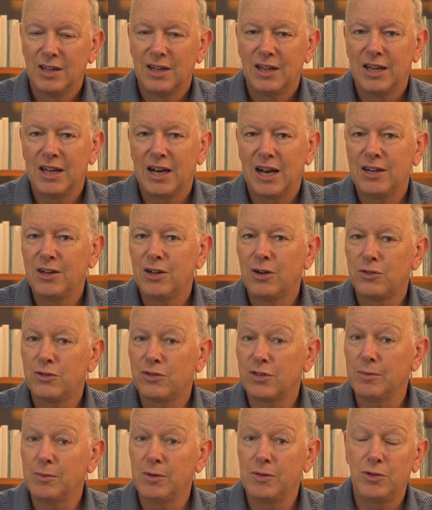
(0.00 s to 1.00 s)
And I know
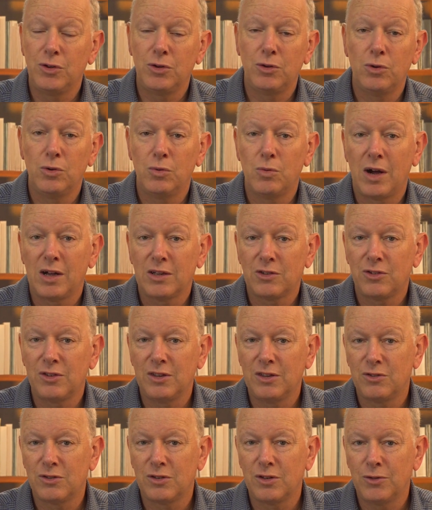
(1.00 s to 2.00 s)
some of you who watch
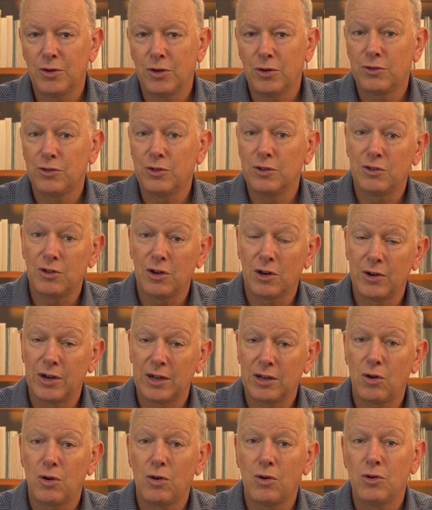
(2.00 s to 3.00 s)
these devotions are at
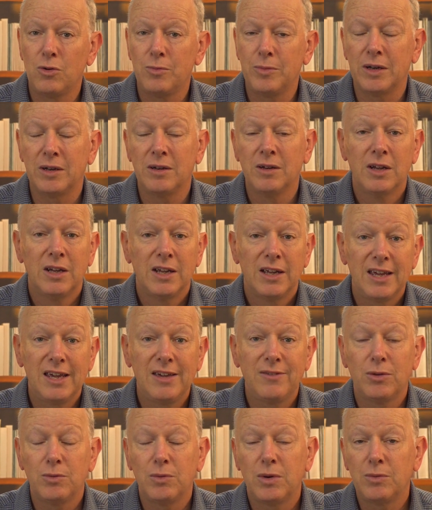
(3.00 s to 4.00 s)
home, and
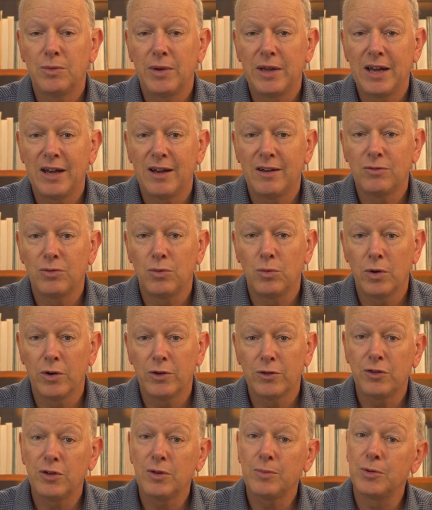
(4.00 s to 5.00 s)
even when we have
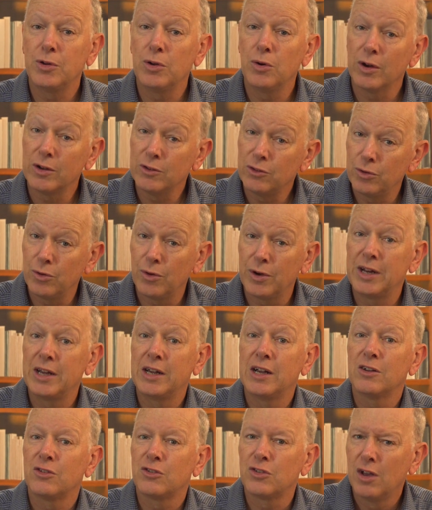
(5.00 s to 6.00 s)
worship, you are joining
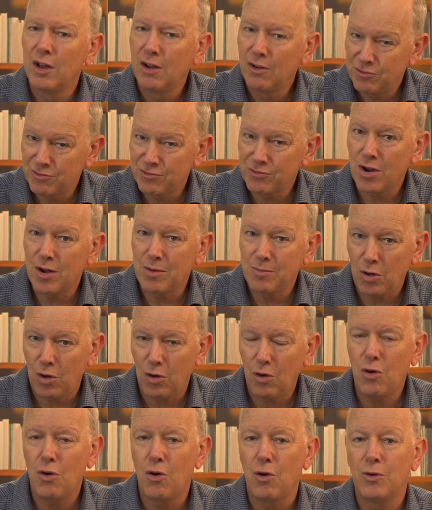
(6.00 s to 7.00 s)
us from
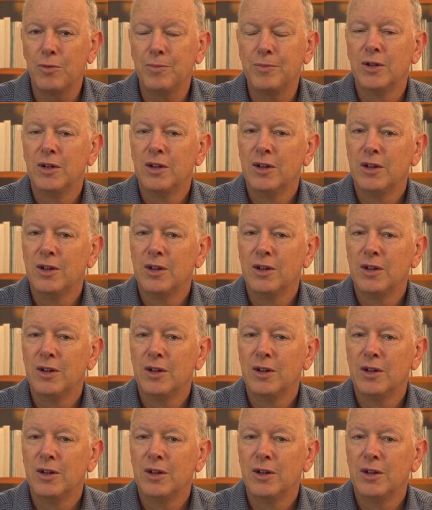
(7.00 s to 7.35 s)
home,